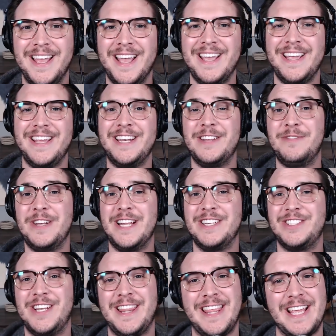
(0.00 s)
Hey, Divi
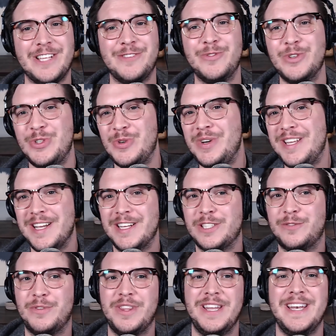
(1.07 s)
Nation, thanks for joining us
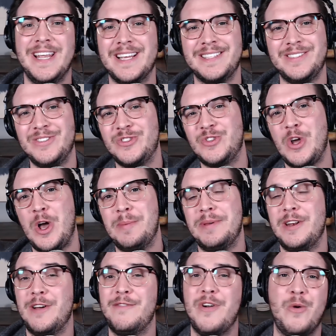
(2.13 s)
for the next installment
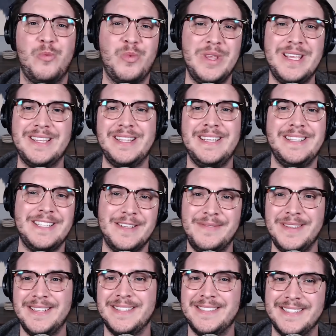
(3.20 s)
of our weekly
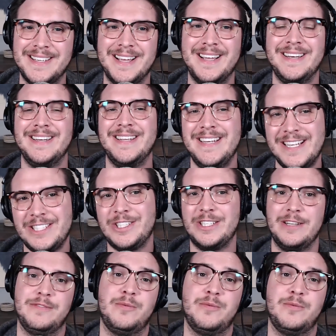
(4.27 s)
Divi Design Initiative,